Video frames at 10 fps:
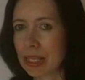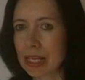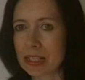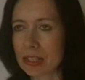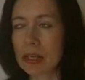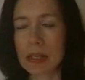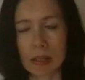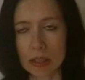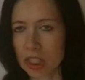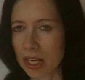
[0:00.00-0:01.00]
There's a
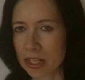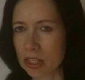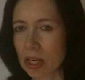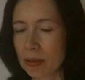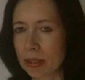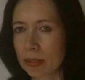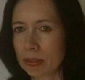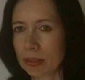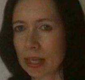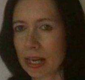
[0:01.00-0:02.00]
lot of change going
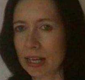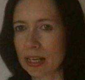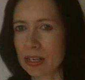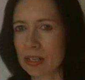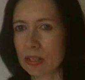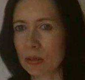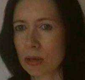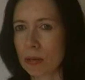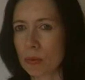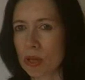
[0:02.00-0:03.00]
on, and
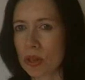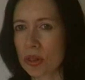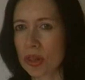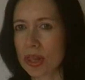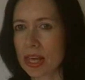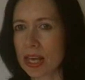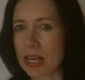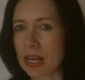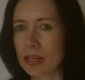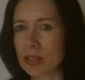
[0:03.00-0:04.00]
with
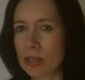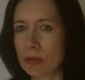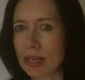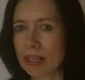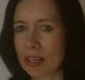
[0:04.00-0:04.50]
the new